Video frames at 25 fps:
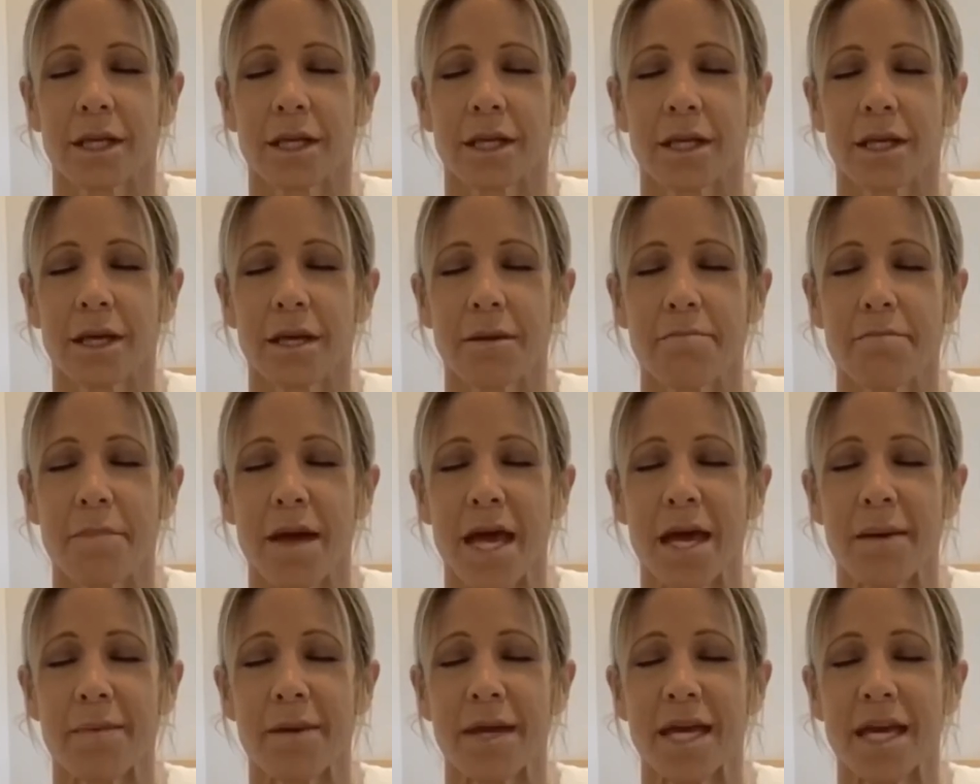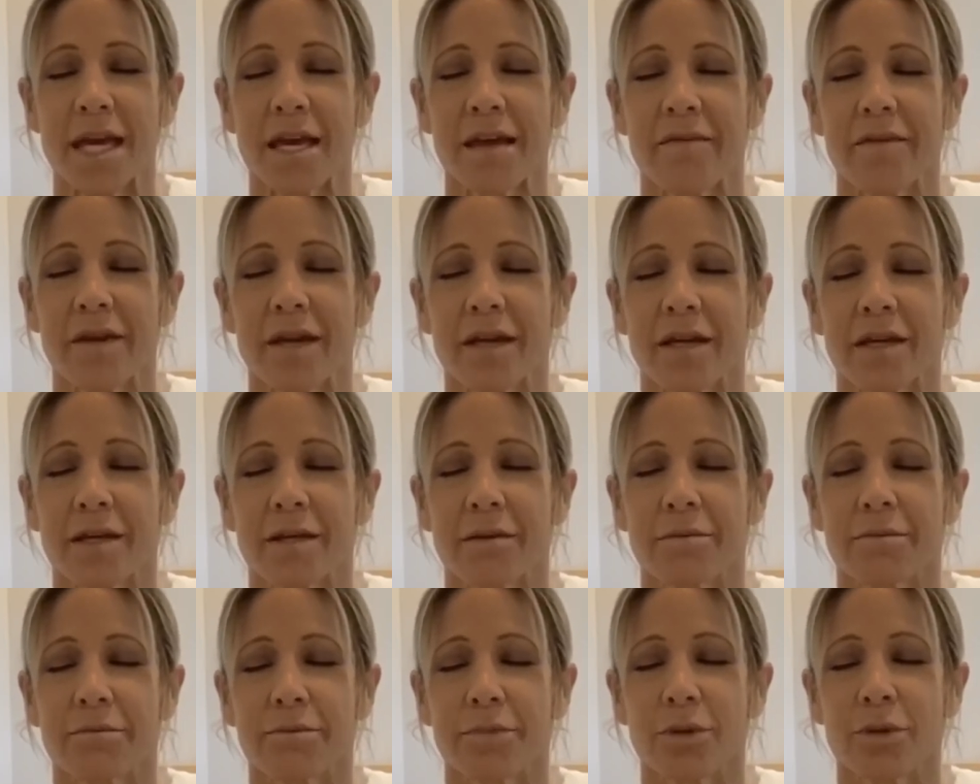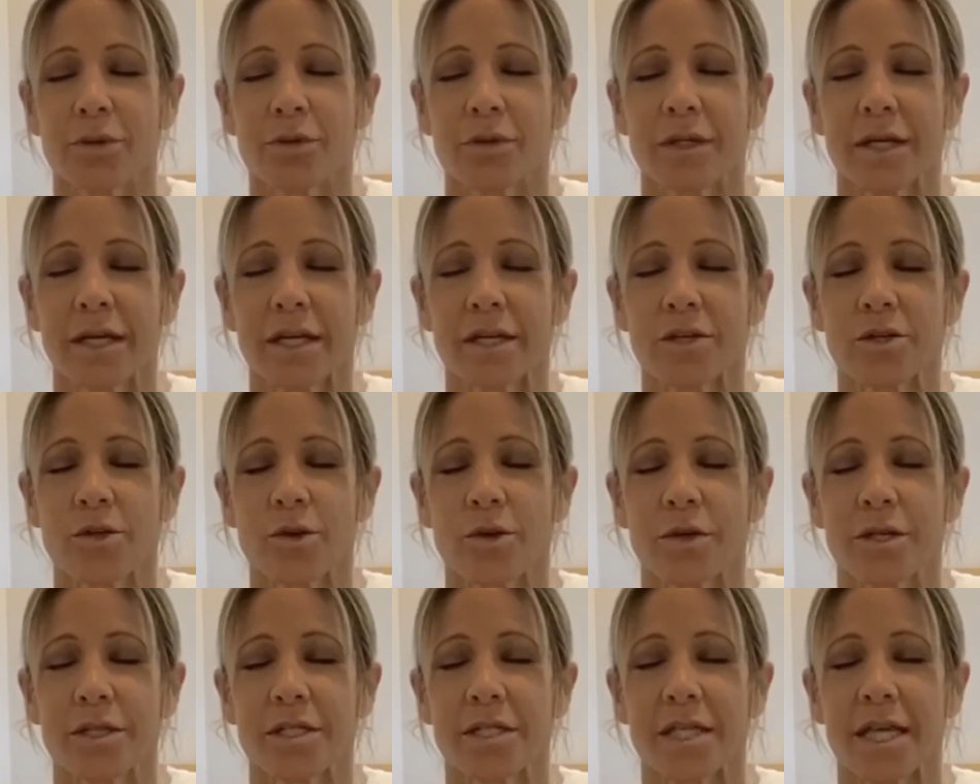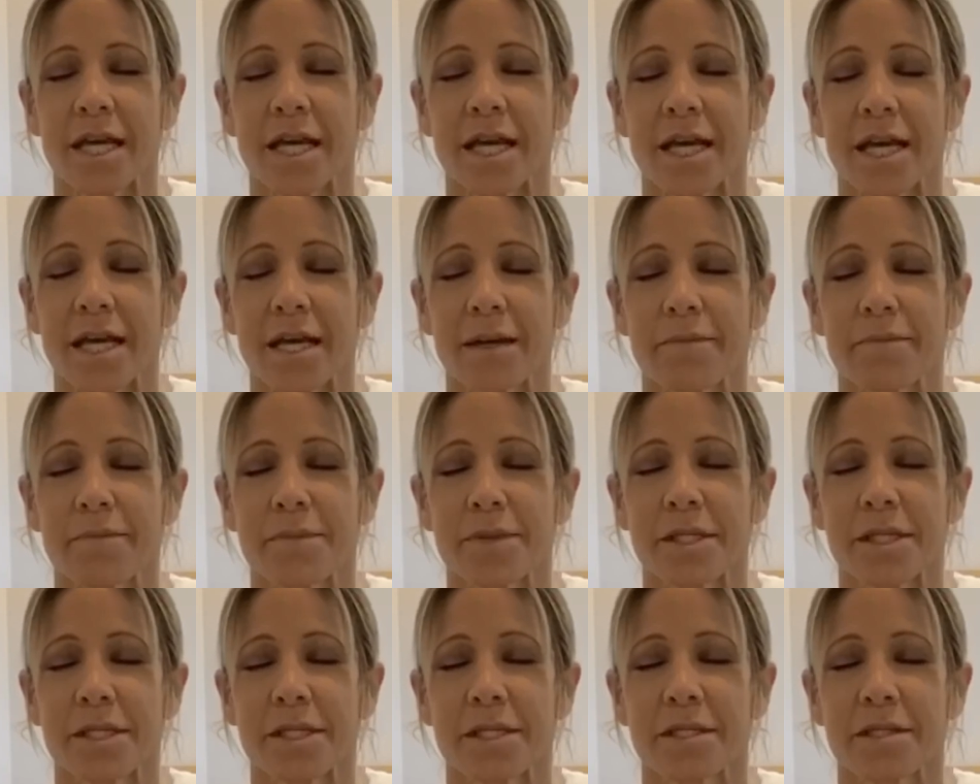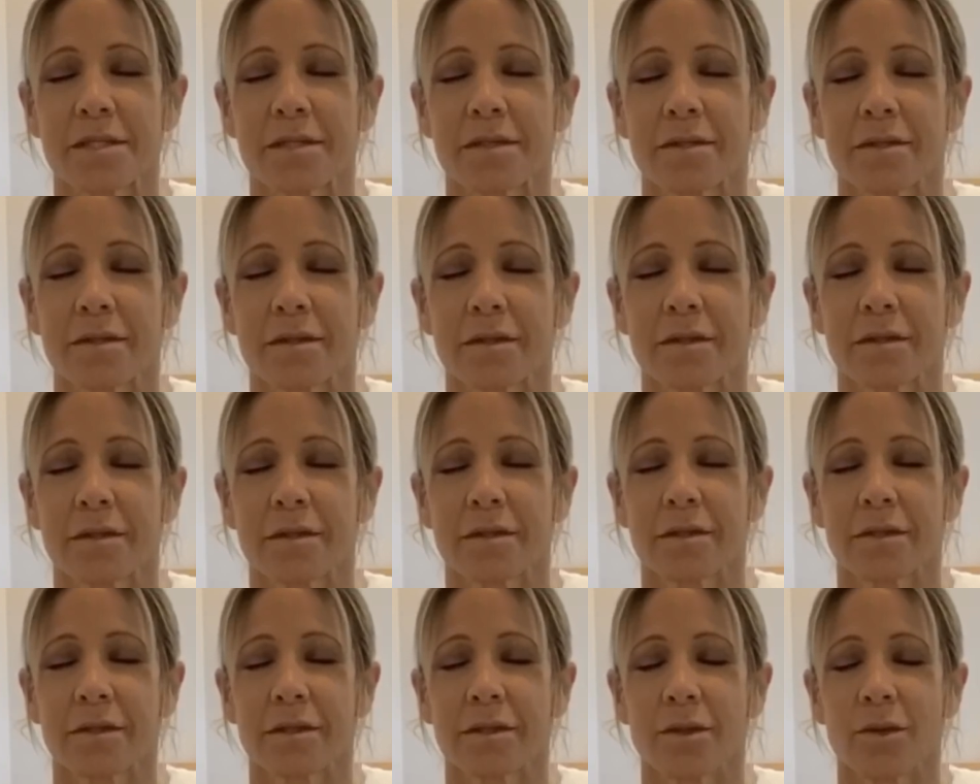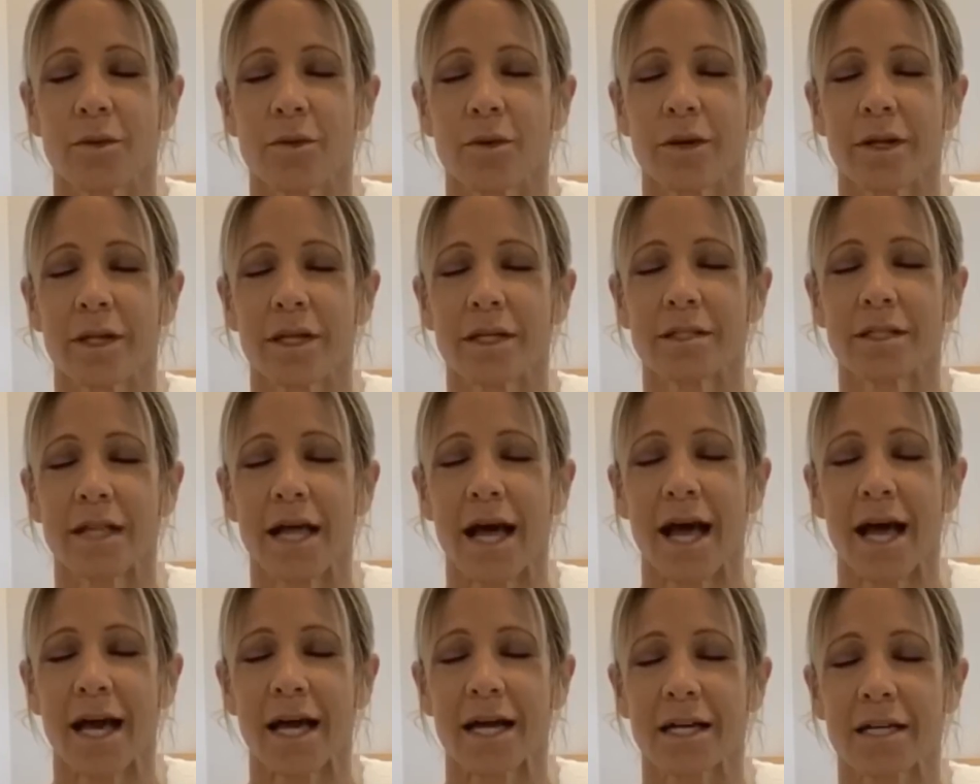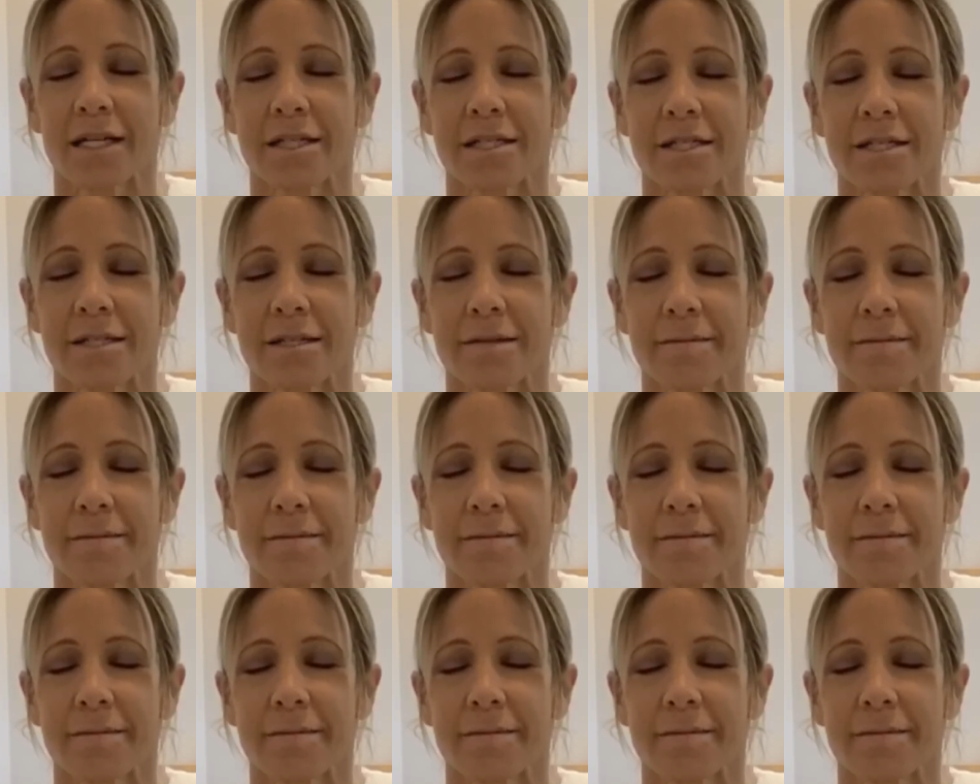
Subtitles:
Maybe even pulling towards the hips or the legs.